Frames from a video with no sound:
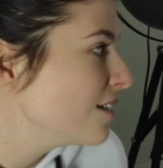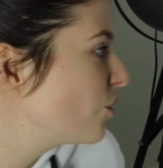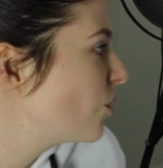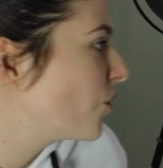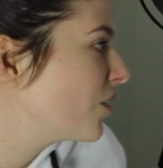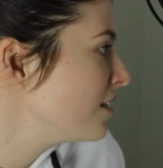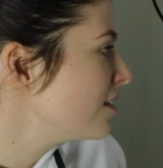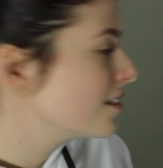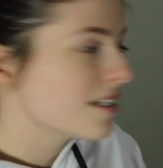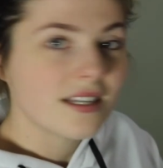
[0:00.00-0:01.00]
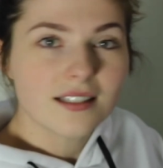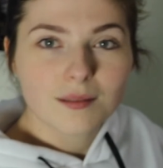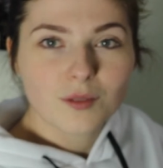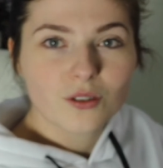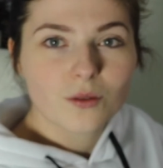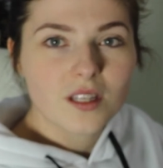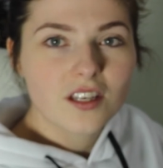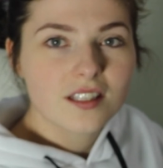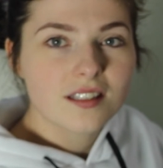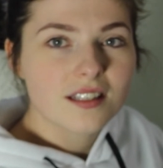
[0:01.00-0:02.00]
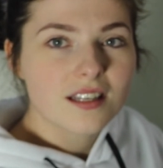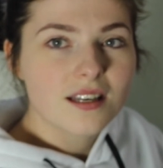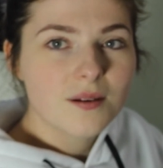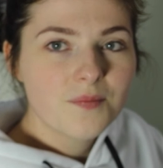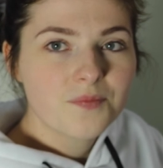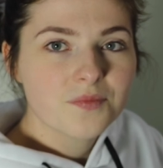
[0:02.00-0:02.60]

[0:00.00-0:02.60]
So this is, I'm not sure whether you can see,